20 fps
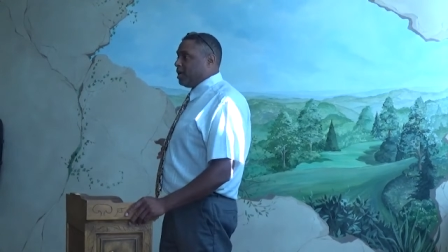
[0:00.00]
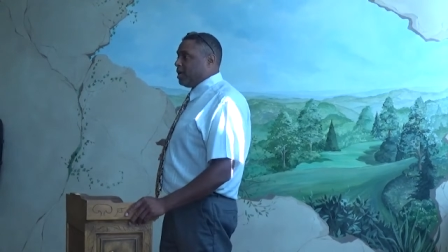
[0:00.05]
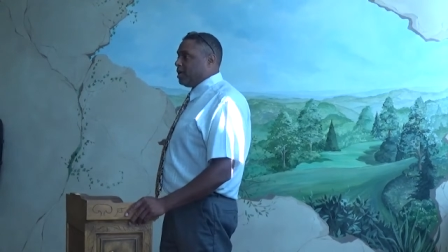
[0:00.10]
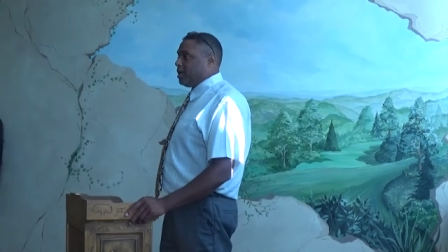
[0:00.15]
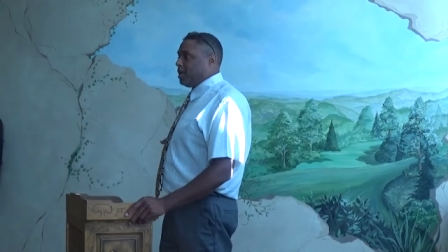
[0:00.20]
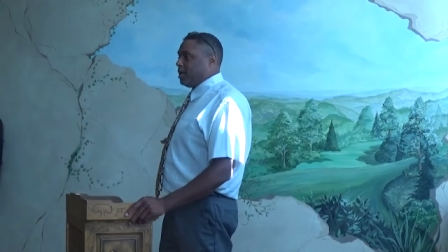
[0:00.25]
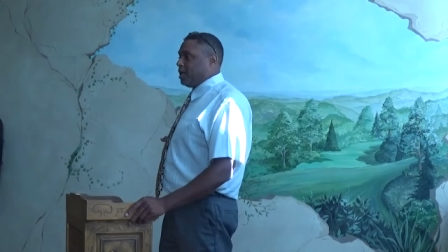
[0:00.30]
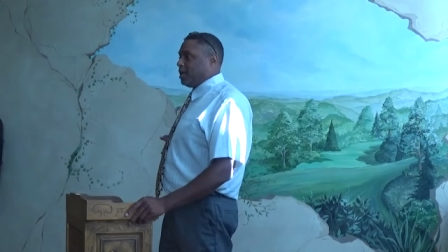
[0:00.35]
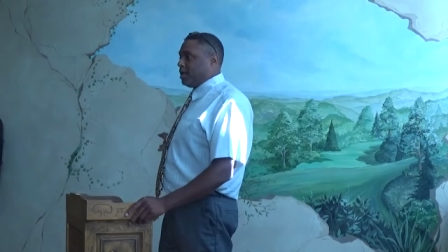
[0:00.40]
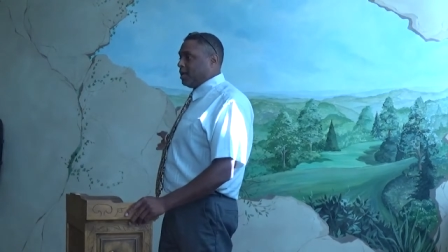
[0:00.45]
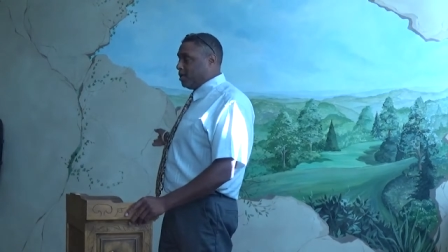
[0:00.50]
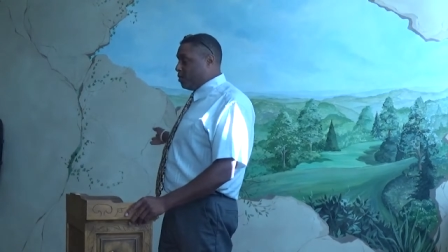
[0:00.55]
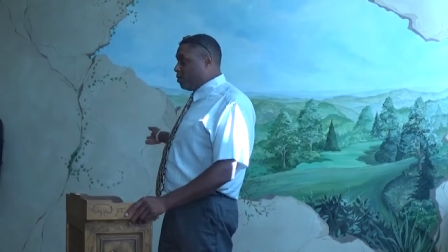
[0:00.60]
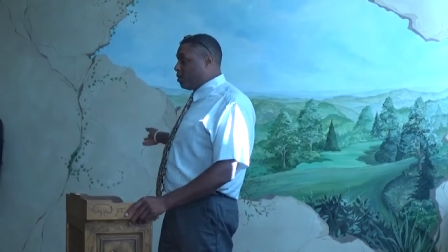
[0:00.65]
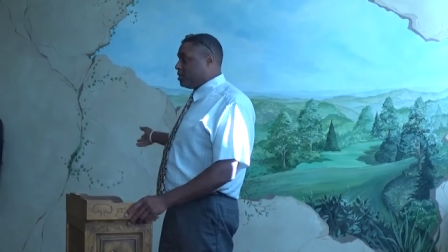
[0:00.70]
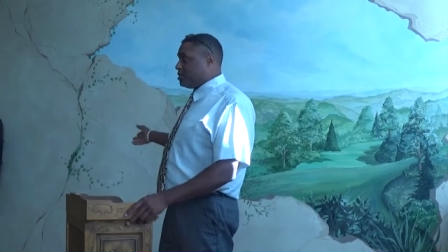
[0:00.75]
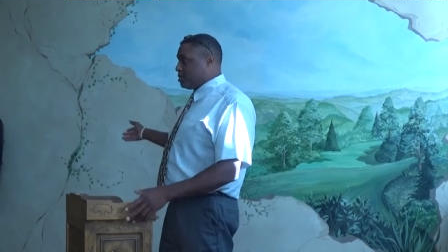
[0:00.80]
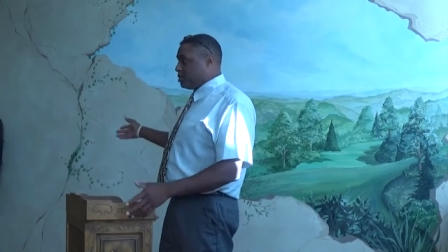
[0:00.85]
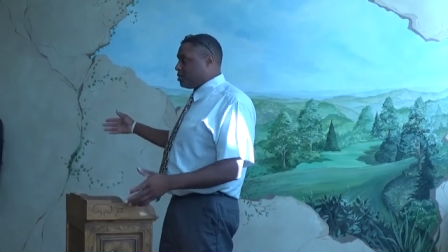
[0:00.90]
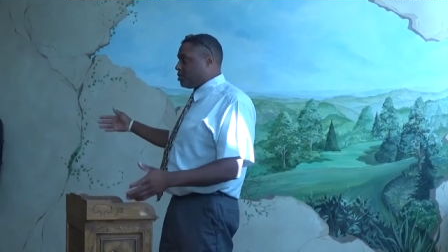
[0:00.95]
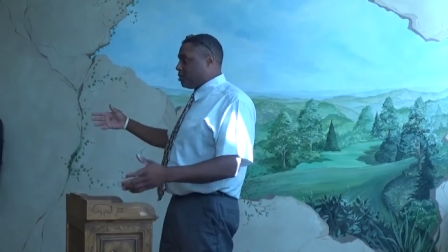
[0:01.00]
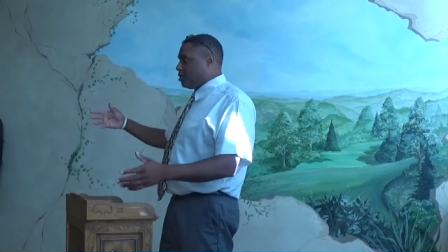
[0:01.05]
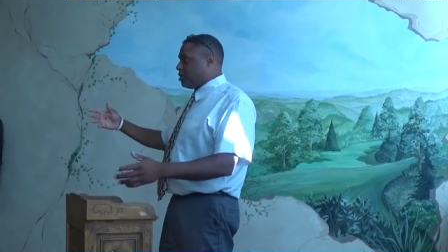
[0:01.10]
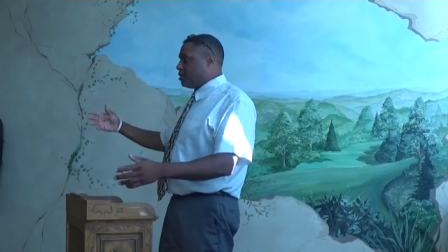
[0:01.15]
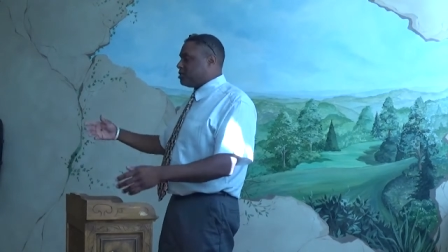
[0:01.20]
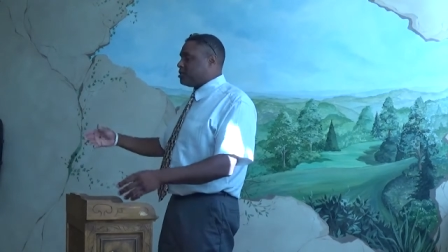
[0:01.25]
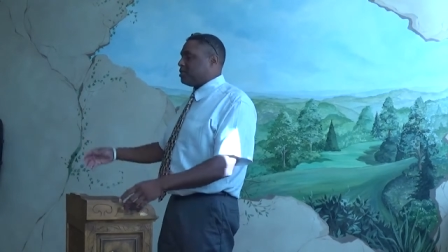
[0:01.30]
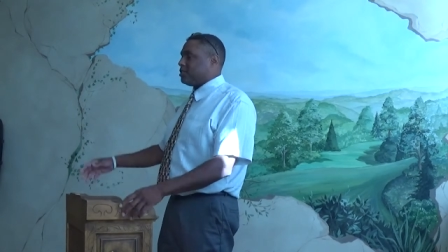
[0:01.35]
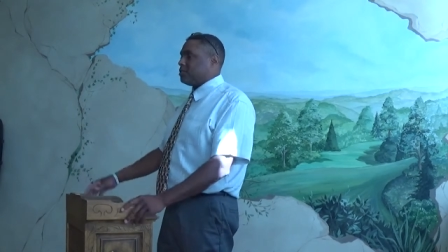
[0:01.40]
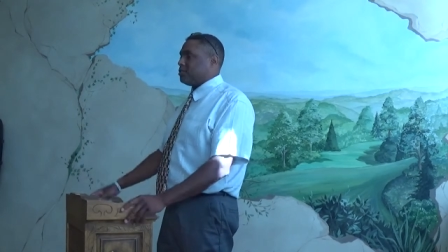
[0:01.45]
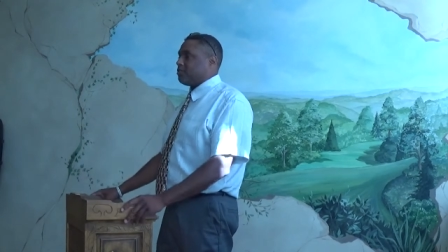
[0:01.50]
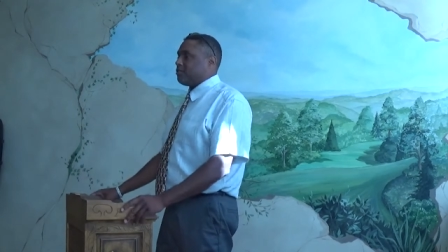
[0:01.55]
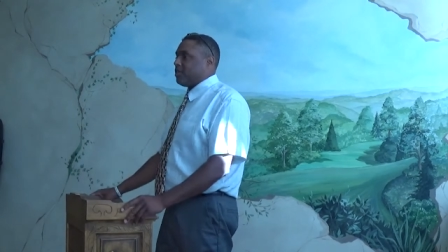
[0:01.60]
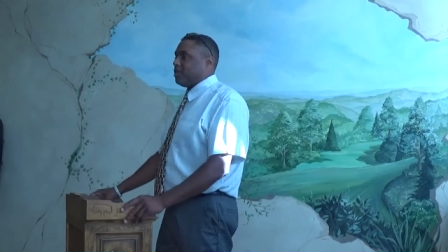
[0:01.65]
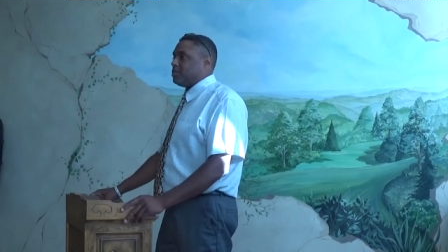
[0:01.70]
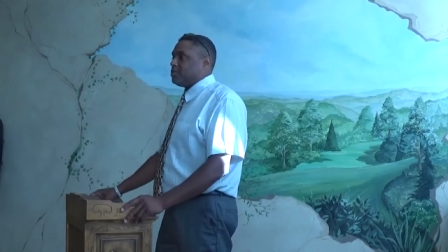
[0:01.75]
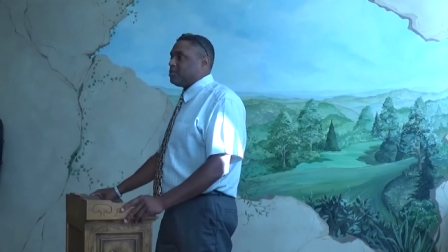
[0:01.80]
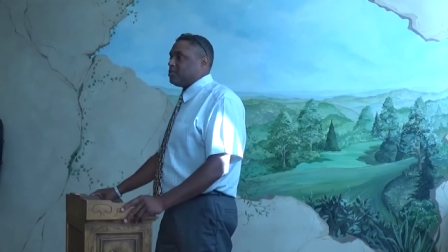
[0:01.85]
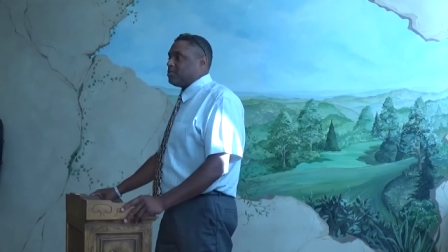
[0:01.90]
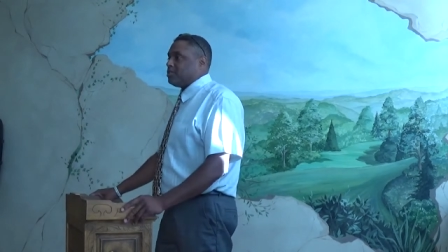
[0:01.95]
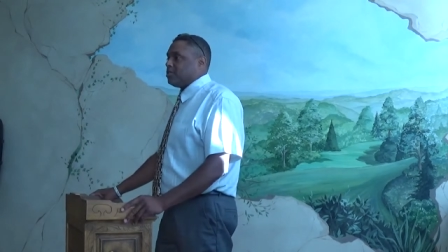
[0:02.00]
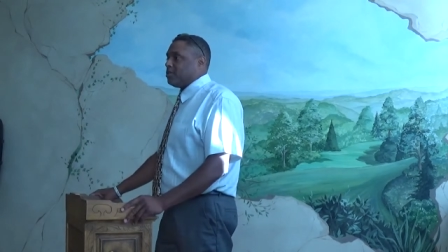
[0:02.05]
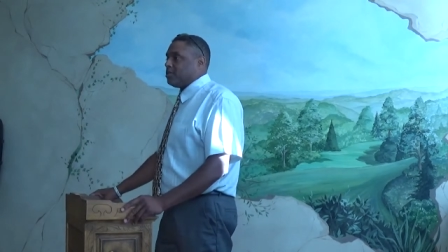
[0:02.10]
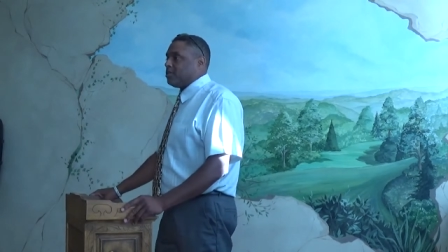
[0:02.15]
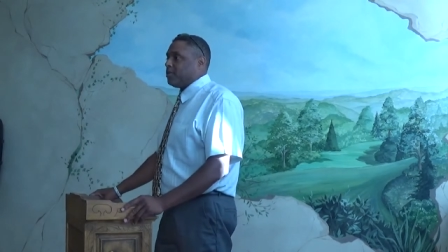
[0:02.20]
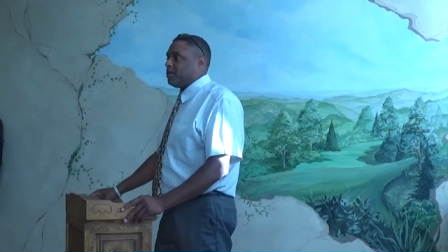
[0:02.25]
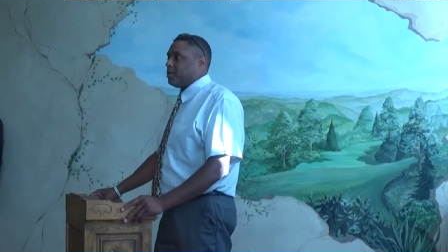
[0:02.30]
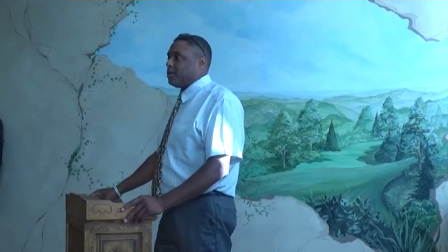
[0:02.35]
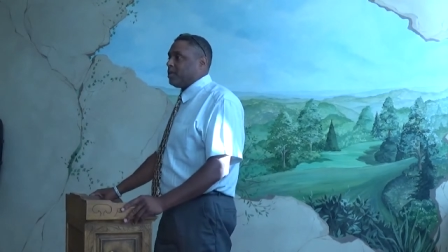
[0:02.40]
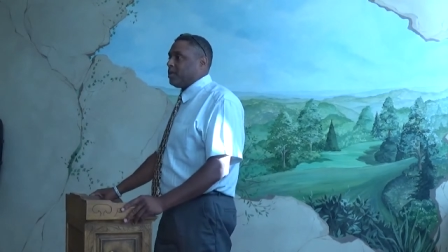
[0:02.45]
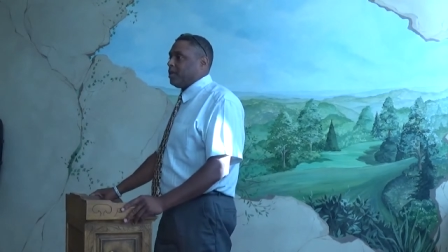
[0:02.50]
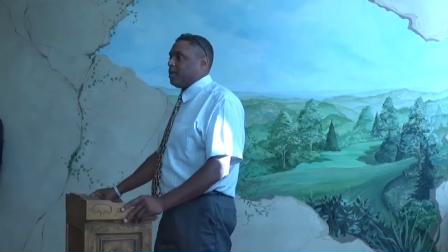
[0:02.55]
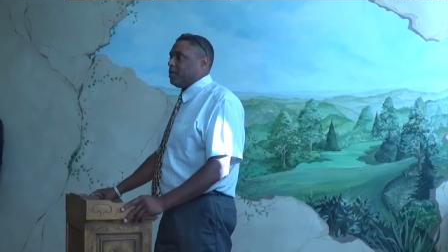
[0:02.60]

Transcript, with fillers: it, and he was encouraging his friends to do it,